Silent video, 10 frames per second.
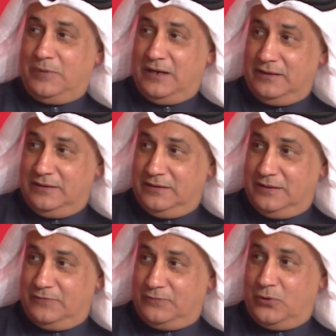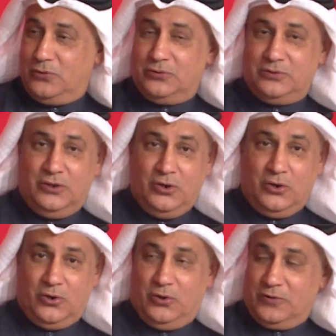by phone,
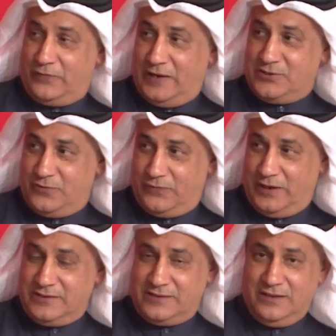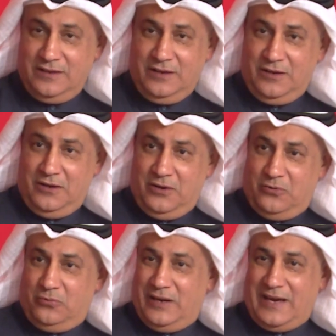or face-to-face.
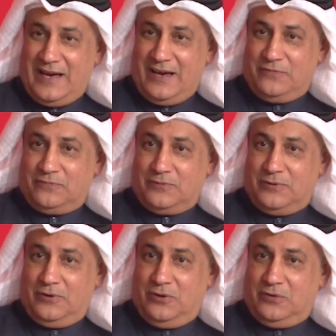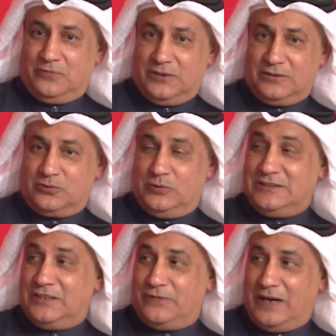We have over
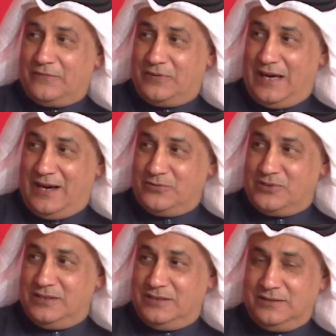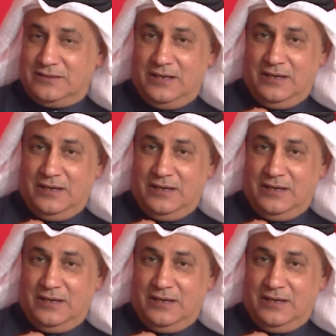25,000